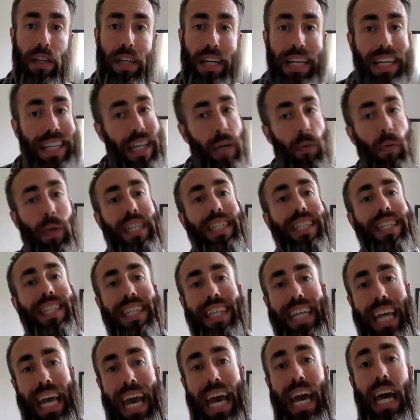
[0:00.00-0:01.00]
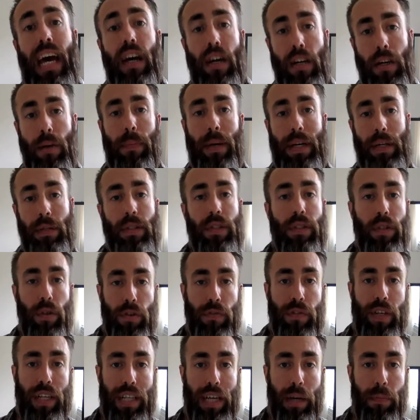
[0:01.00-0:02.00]
That we didn't care about
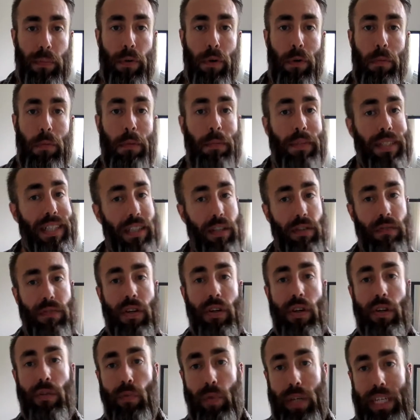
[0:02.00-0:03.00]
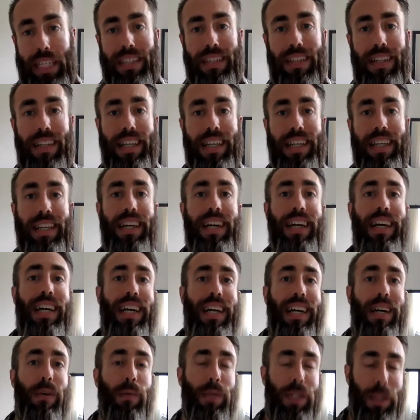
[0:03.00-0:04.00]
solving that problem until very recently
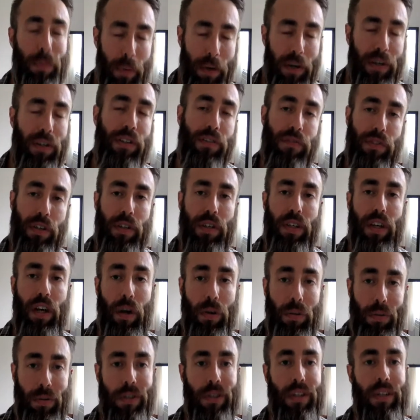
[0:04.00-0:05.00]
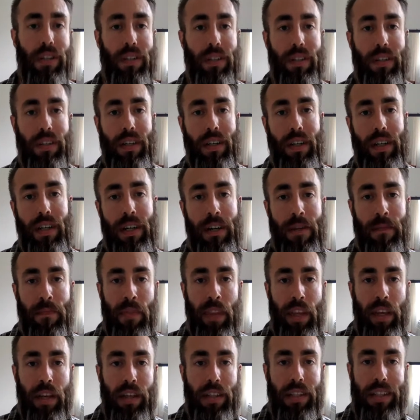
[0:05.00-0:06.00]
was part of our culture.
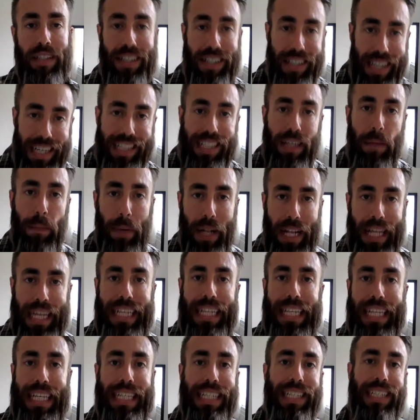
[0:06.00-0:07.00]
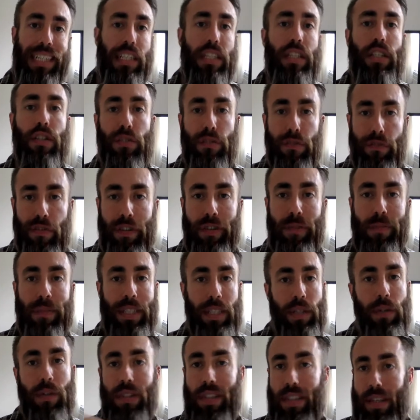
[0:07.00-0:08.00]
To state it plainly, digital film is
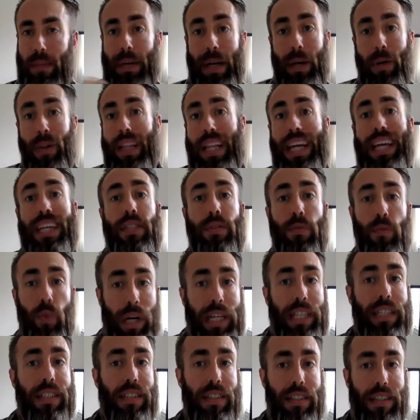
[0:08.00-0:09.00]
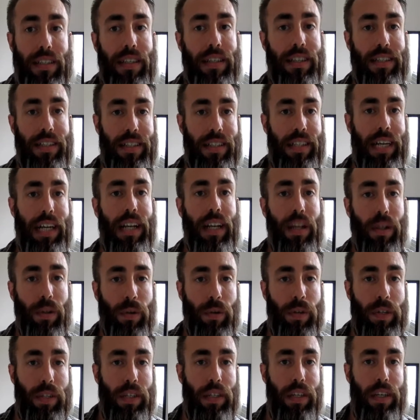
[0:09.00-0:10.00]
not somehow less racist than
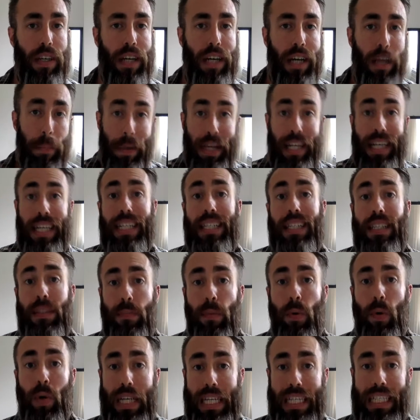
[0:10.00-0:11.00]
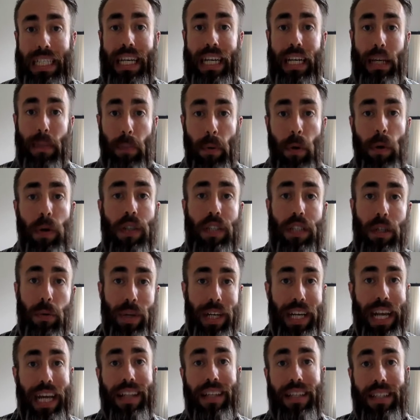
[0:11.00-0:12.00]
celluloid, but it is more easily put to
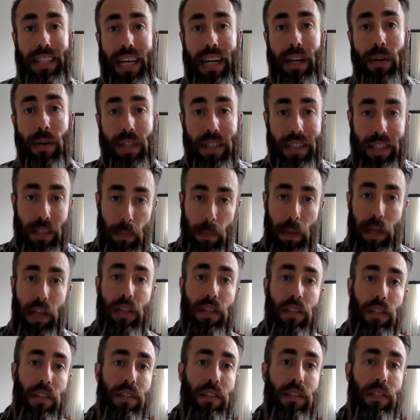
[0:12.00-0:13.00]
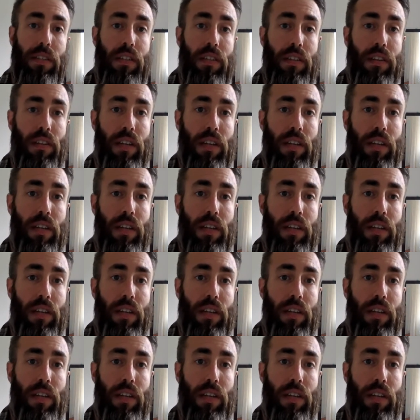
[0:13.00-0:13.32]
egalitarian depictions.